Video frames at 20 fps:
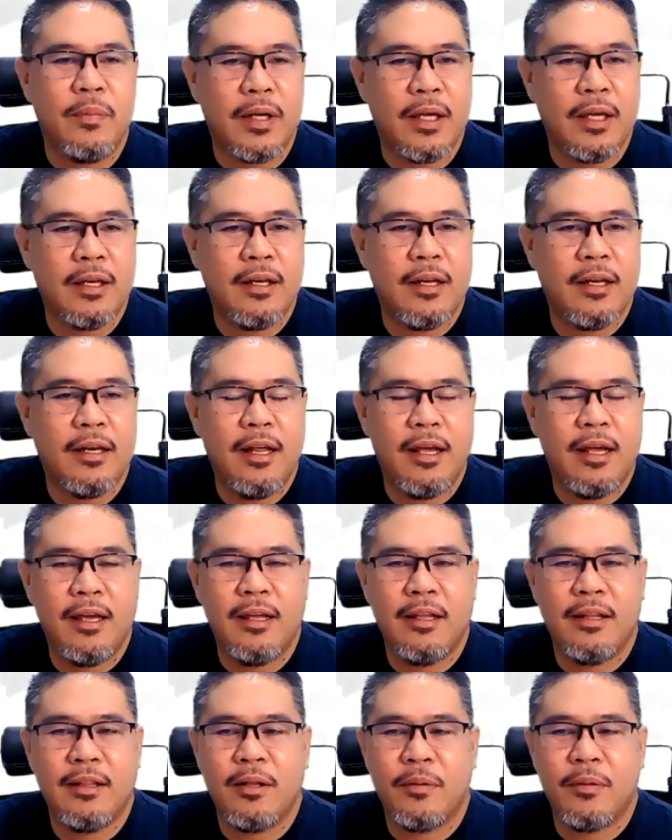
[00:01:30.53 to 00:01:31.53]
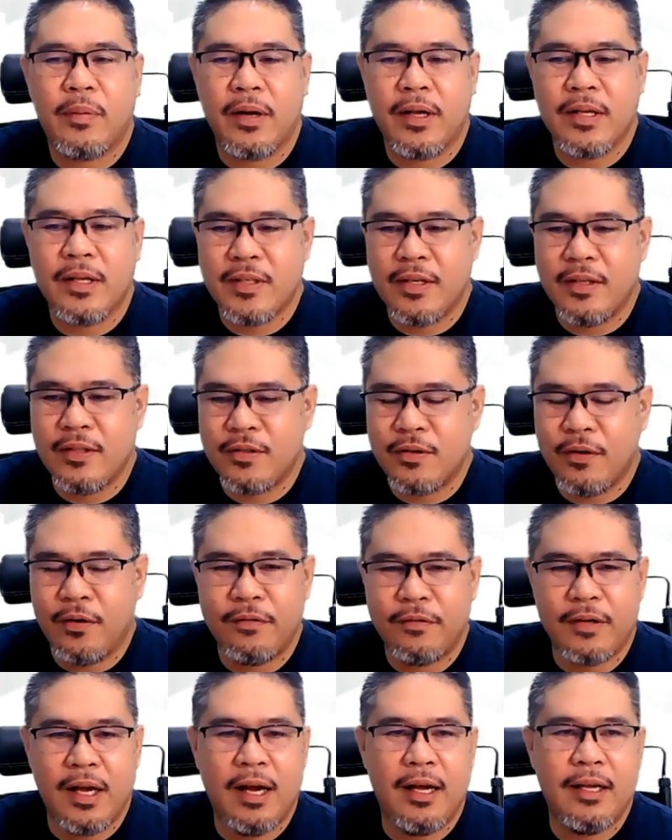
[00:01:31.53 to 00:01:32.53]
begin the day in the presence
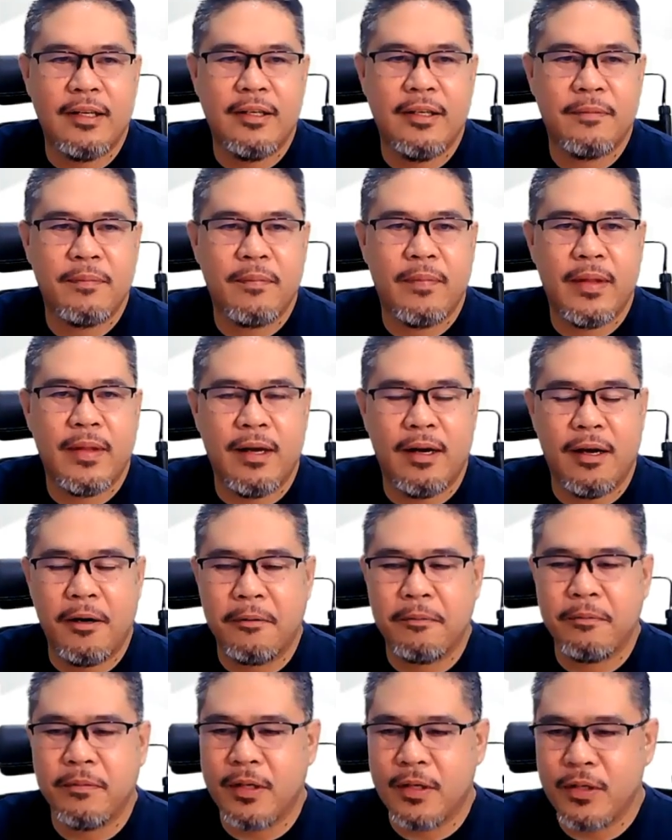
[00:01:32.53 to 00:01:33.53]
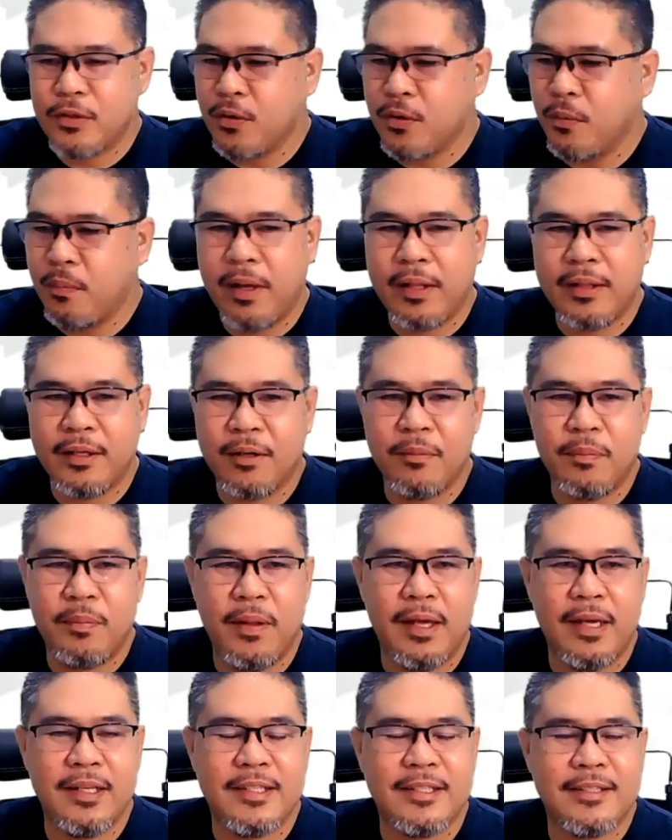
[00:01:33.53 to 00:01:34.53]
of God. There is no better
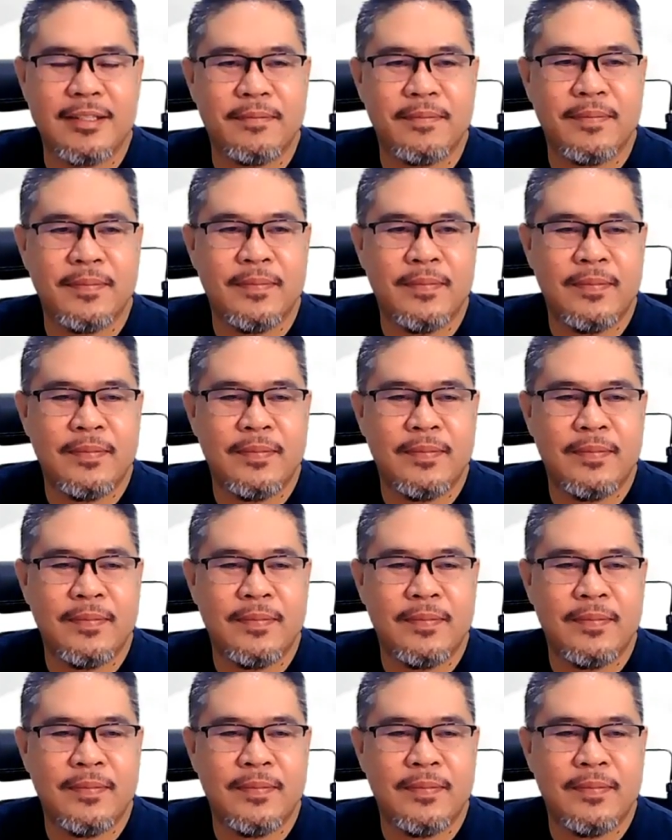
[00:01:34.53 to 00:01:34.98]
place.